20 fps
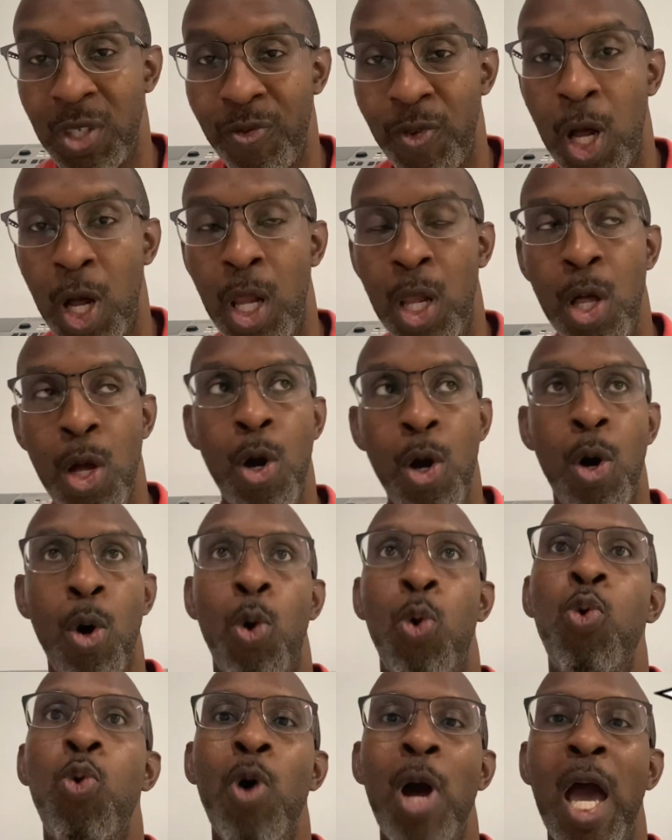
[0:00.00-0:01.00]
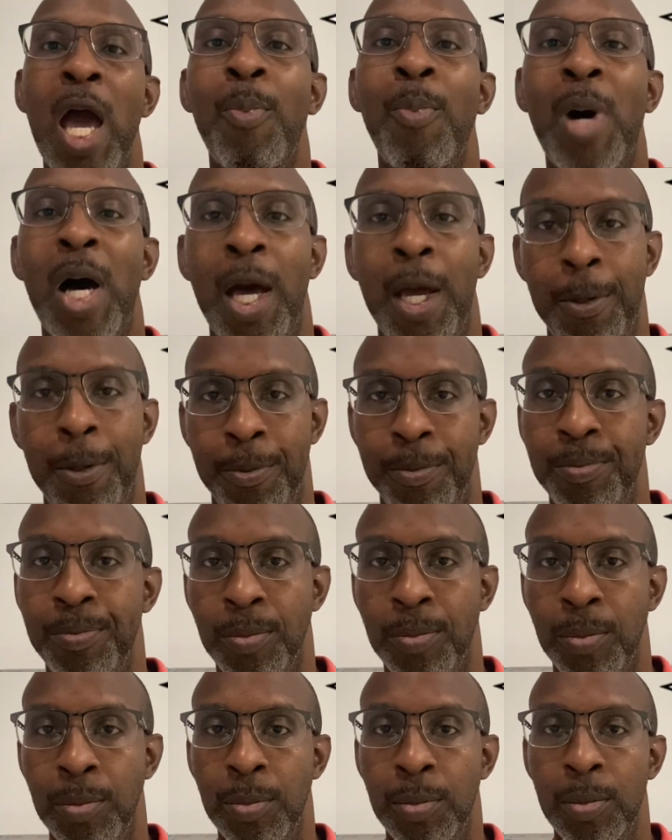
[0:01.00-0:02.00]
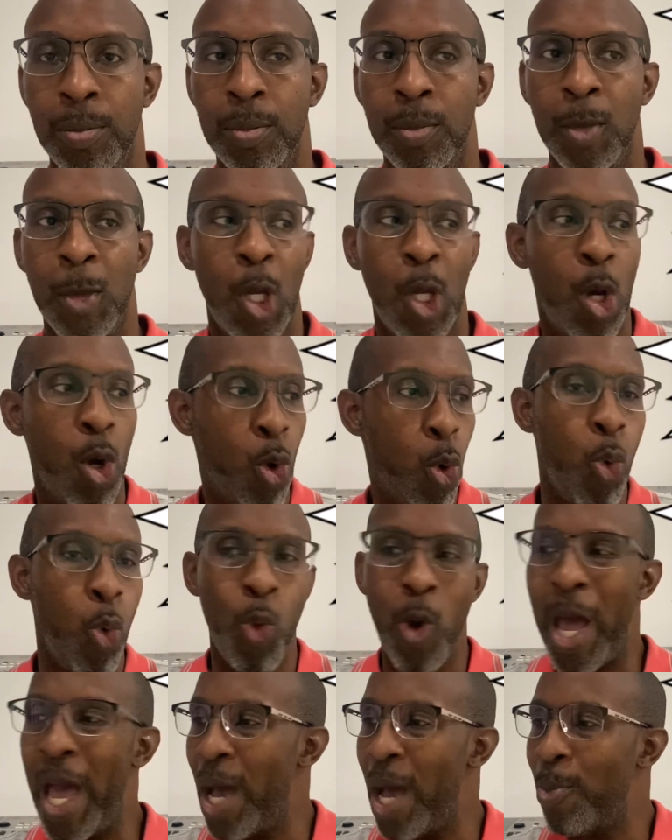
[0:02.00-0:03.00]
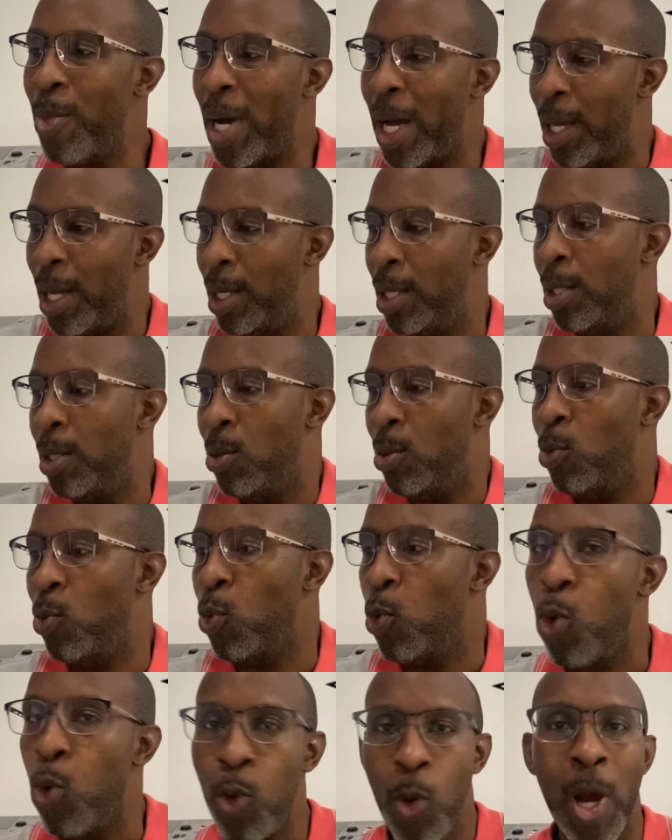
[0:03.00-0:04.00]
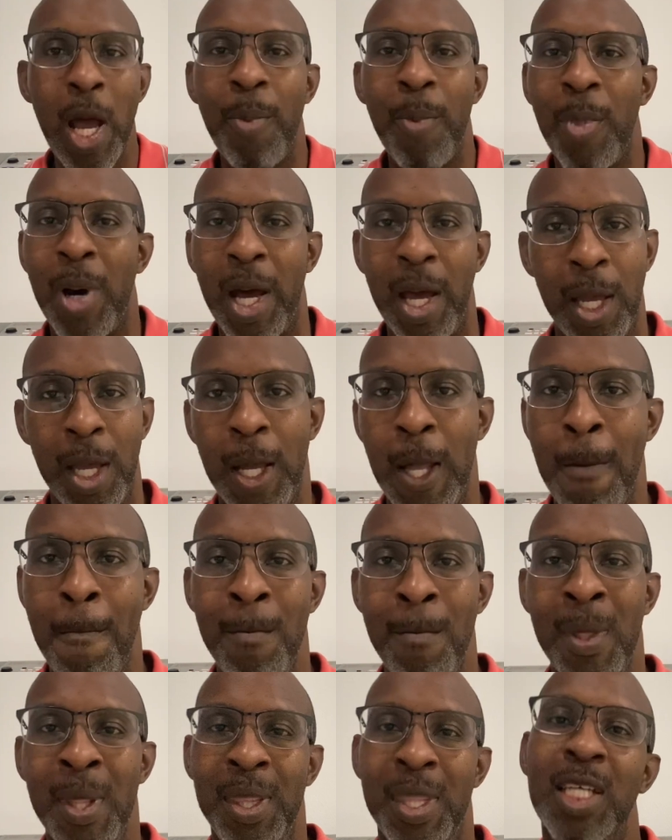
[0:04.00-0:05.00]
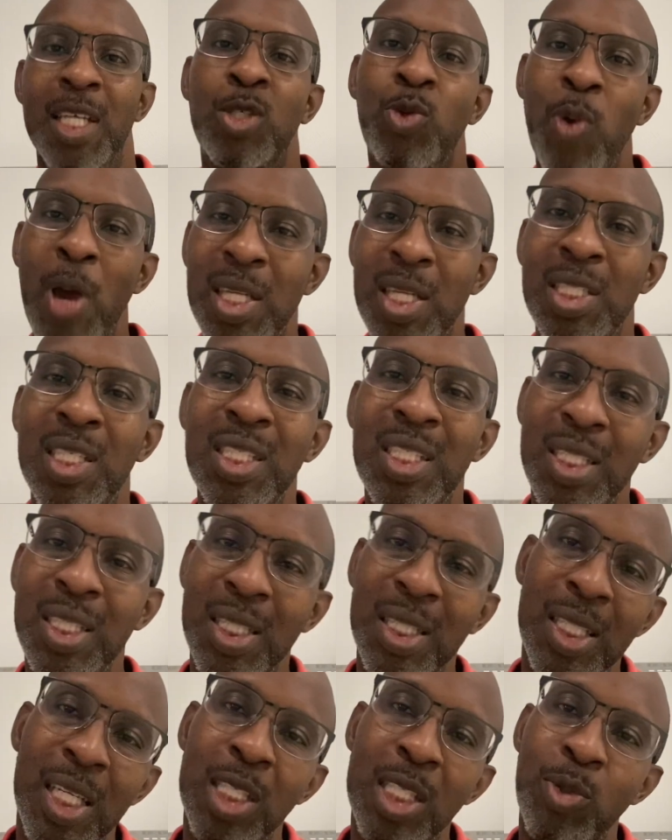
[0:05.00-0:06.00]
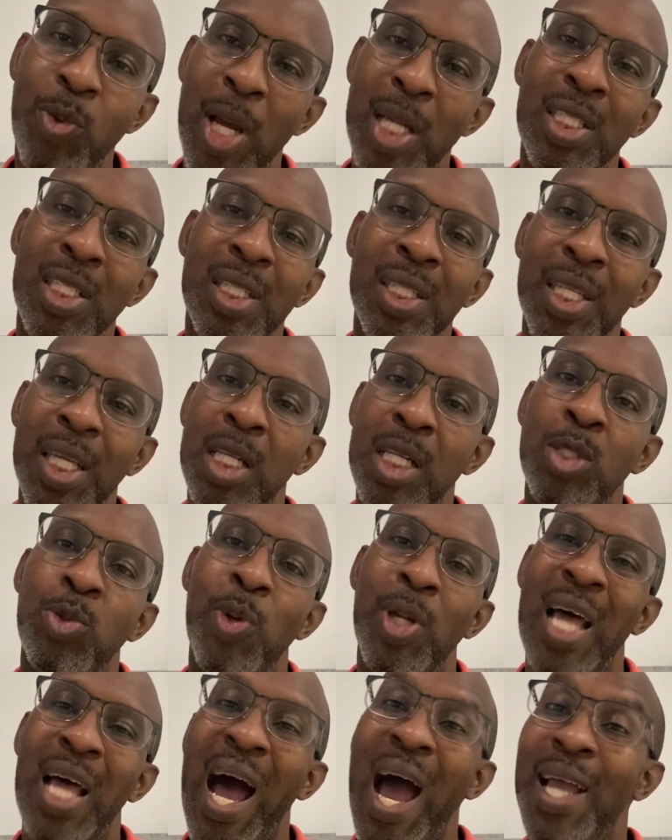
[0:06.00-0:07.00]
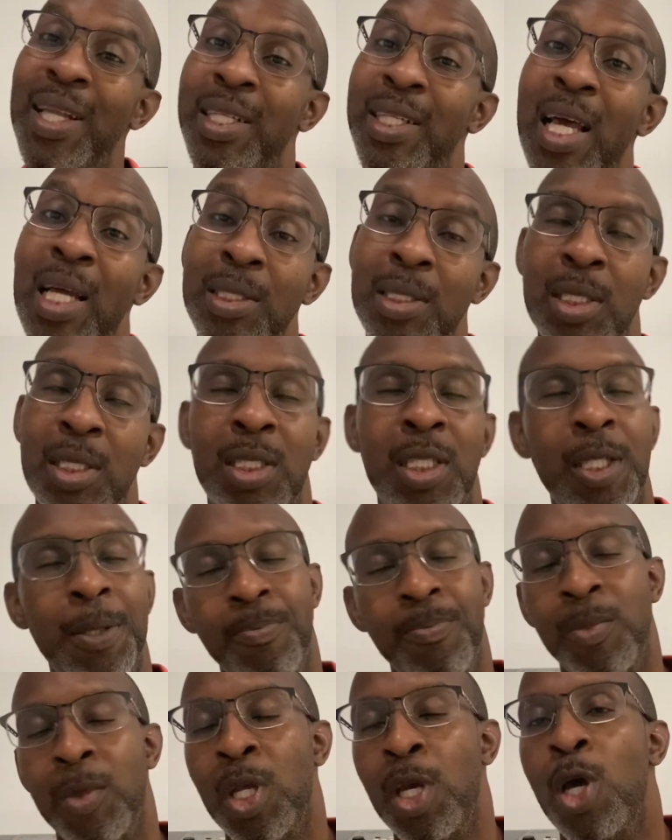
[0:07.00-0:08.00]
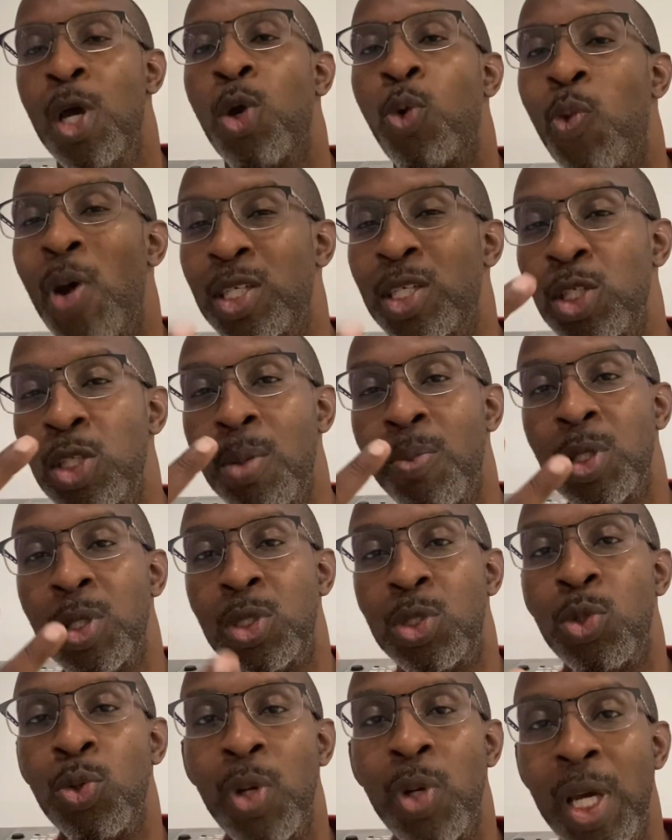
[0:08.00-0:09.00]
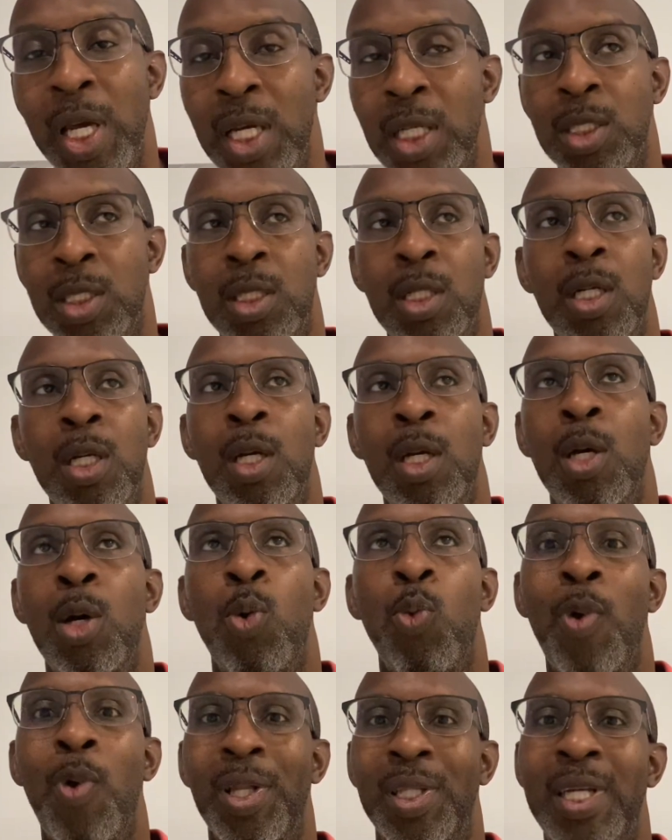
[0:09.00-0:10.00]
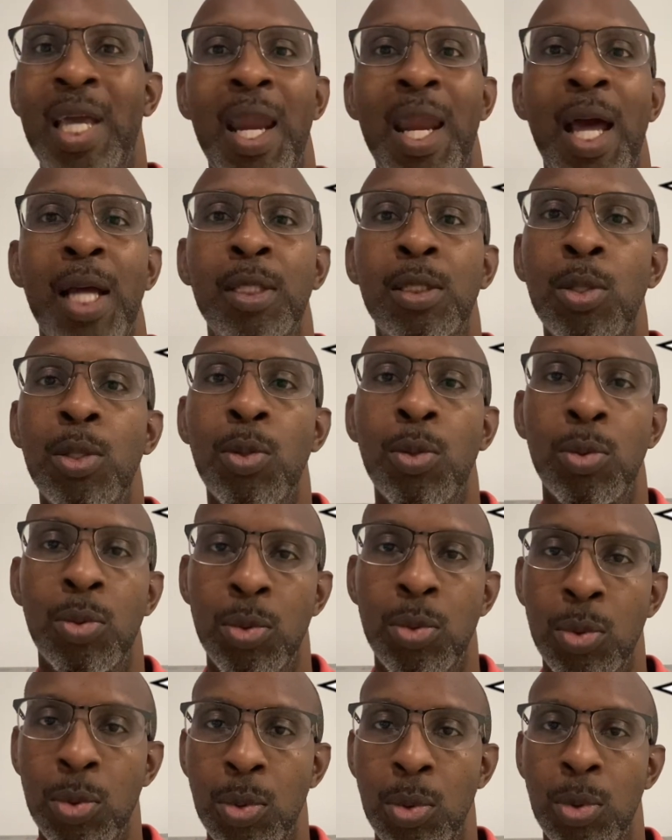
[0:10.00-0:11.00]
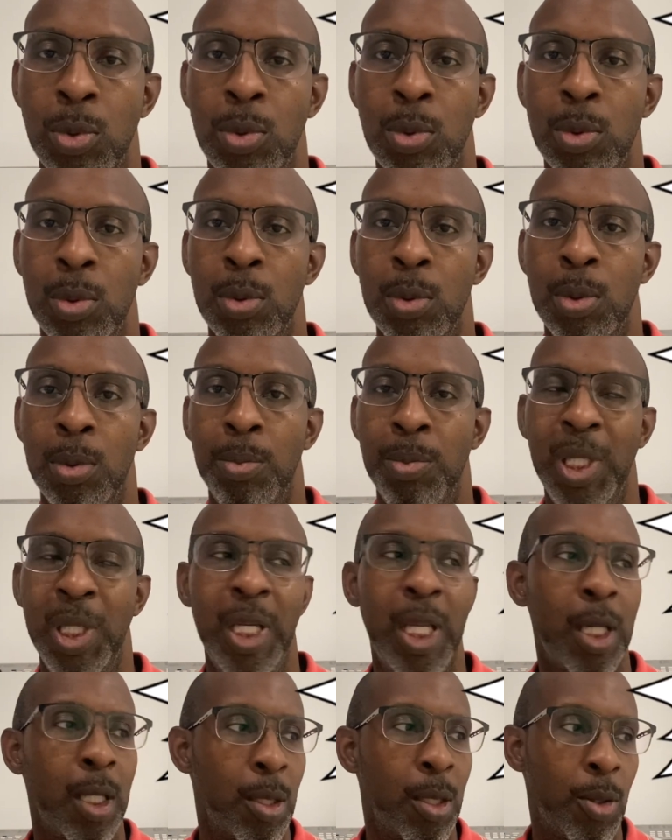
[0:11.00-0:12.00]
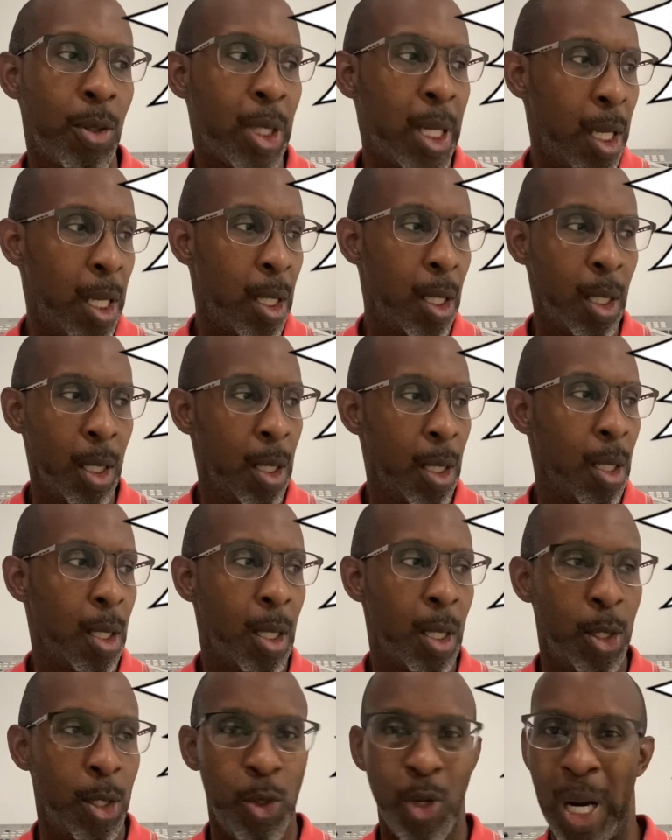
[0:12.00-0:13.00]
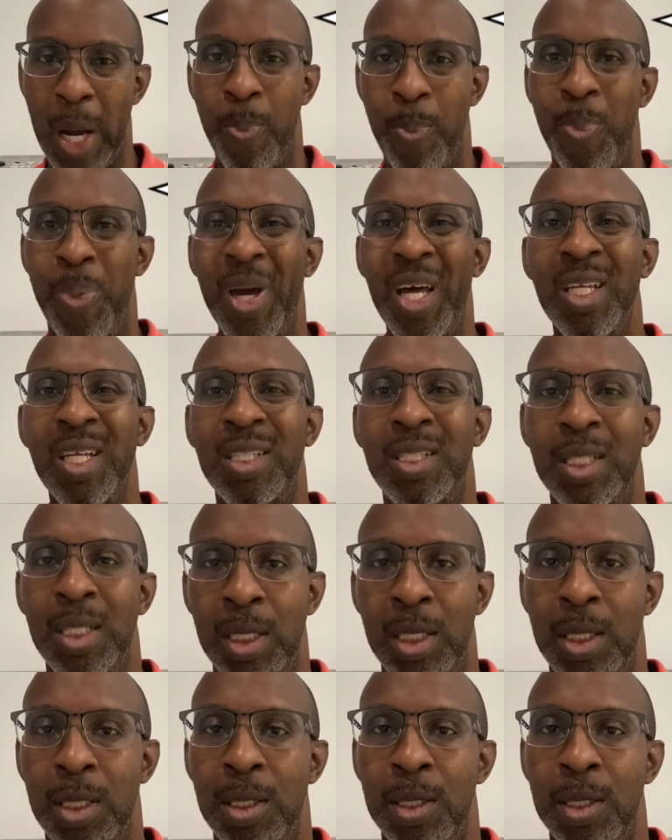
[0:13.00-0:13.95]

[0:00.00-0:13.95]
of all, who am I? Who am I? Who am I? This question deals with identity. Question number two is, what can I do? Meaning, okay, your ability.